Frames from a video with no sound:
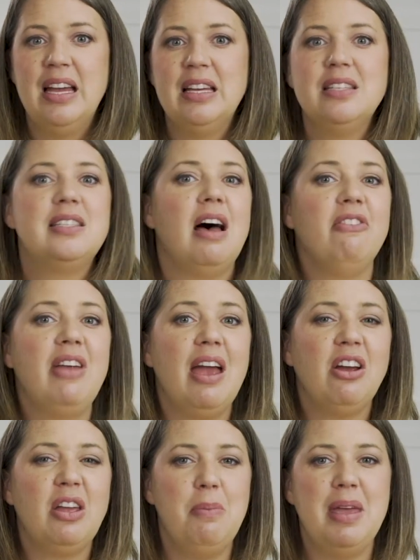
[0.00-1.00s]
Self
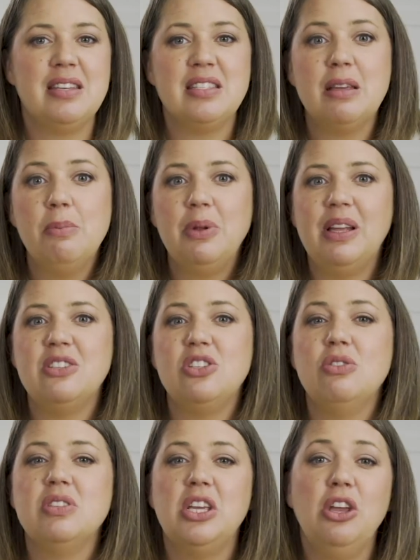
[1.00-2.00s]
care can be as simple as
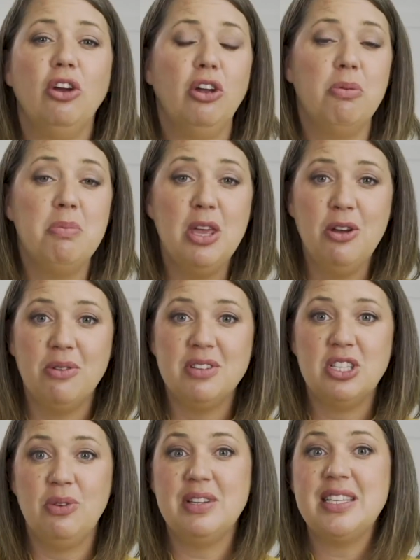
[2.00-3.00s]
using your commute
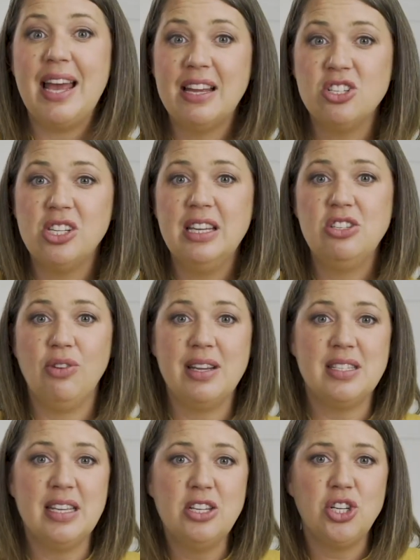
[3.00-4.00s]
to intentionally
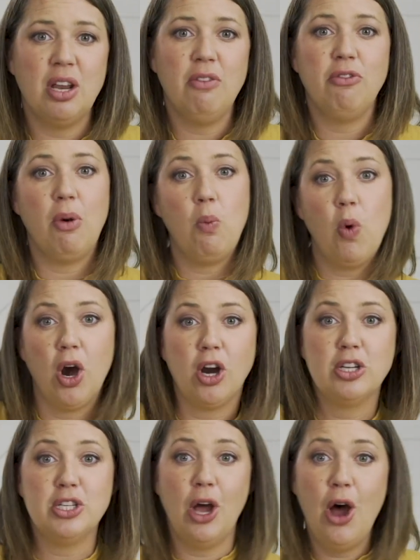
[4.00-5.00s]
transition from
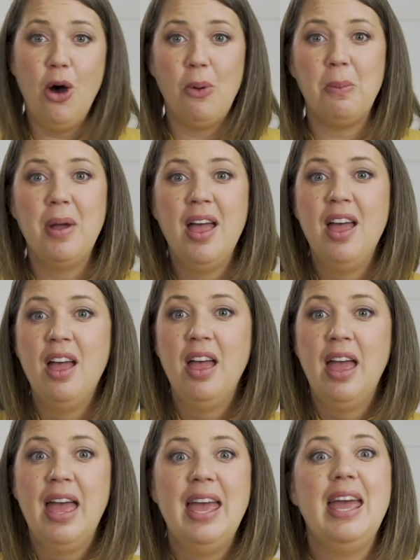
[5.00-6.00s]
work to home.
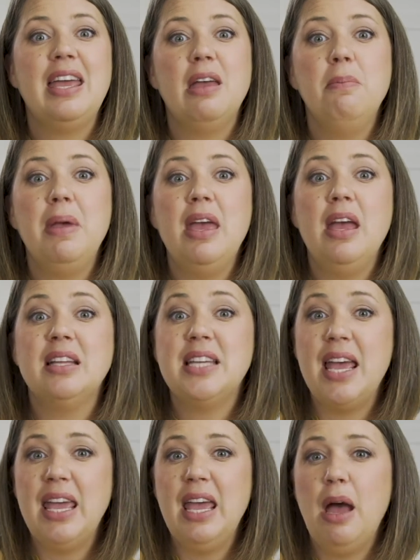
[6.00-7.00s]
It can be
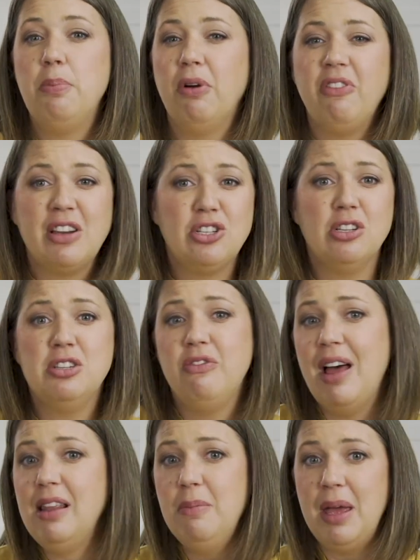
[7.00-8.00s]
taking a professional
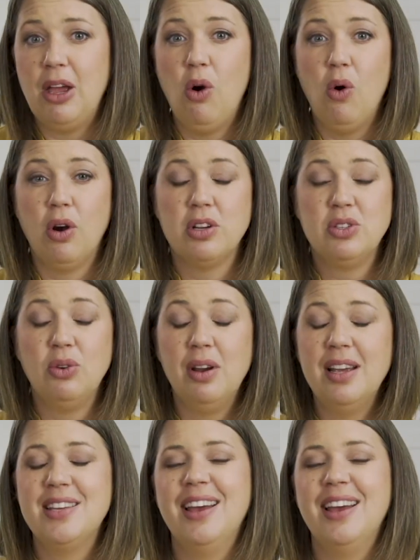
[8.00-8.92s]
development course or